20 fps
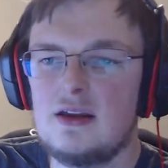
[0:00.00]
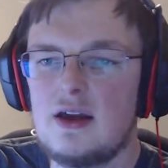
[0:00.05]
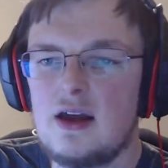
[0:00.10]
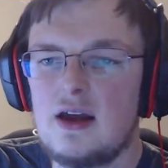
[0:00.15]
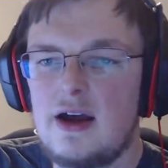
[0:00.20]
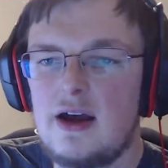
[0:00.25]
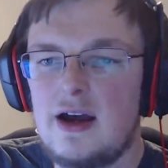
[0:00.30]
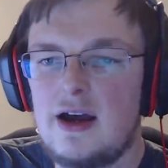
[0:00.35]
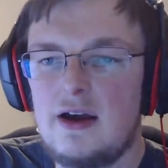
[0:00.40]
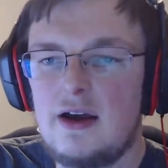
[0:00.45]

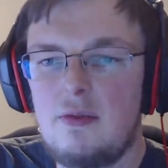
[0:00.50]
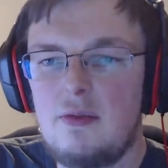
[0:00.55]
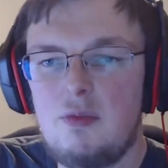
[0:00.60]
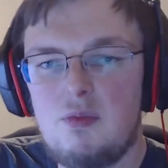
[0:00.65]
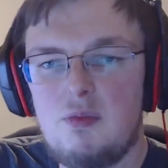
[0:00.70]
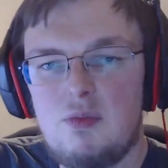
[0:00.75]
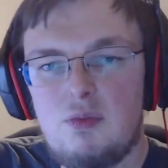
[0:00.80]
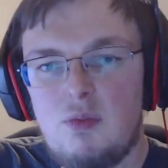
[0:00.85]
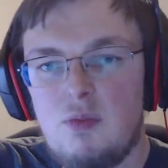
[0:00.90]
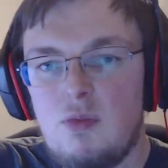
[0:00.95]
Uh,
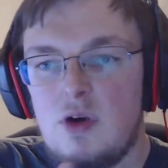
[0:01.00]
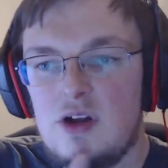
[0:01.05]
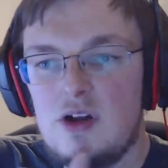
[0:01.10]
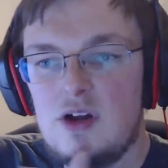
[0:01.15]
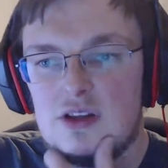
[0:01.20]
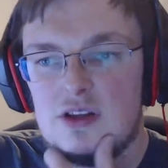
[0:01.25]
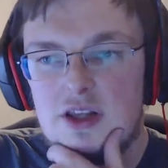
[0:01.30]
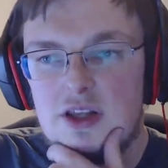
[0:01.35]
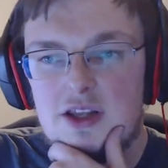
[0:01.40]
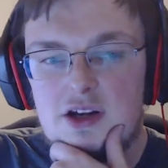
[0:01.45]

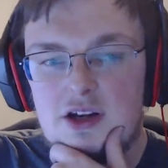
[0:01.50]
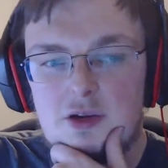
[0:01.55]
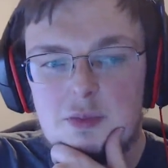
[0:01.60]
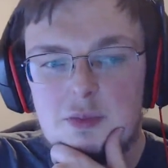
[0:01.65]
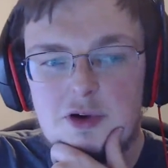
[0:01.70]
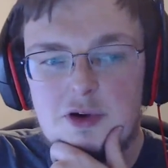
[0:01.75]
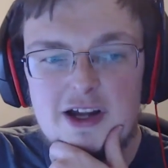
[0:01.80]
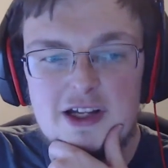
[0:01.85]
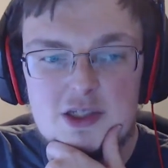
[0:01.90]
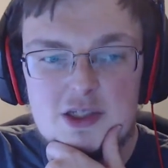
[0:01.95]
one little
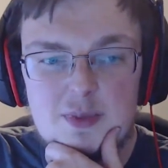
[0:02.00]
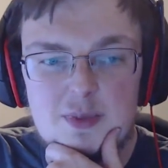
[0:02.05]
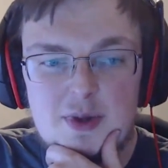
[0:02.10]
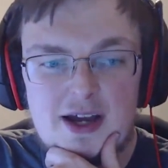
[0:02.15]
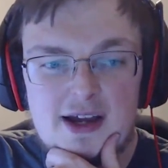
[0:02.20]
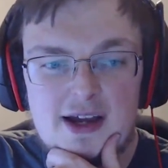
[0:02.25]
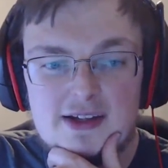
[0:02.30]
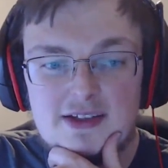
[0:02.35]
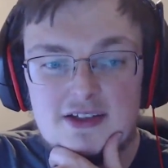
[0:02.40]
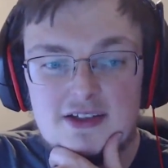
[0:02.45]
bright
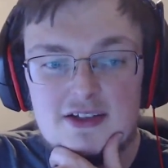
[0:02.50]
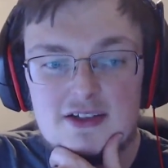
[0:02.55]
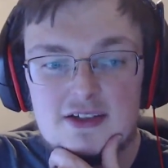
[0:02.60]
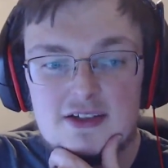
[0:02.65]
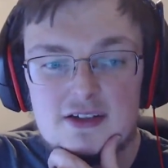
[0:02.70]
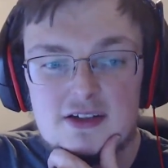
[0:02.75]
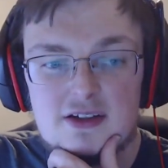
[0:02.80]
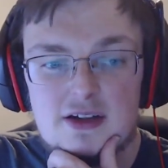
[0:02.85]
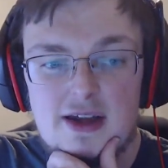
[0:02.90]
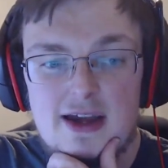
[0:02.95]
spot
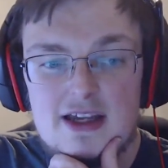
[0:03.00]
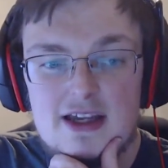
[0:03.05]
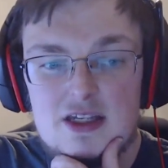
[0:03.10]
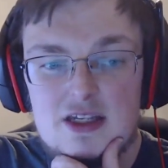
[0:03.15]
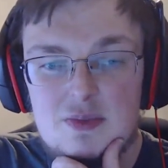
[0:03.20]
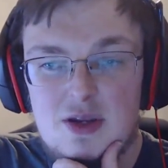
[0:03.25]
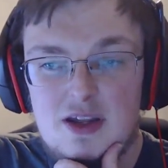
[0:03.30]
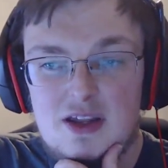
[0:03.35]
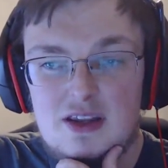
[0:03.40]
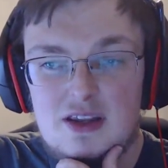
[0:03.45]
has
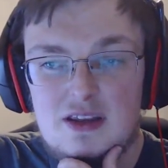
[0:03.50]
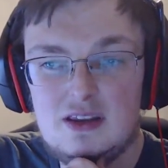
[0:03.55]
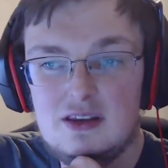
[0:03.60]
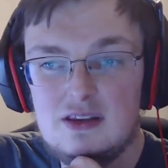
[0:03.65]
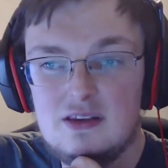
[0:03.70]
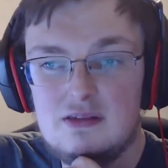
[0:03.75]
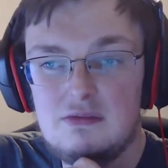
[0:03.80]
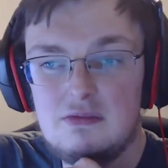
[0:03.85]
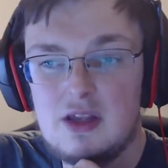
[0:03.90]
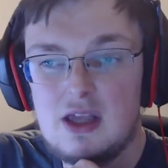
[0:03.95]
been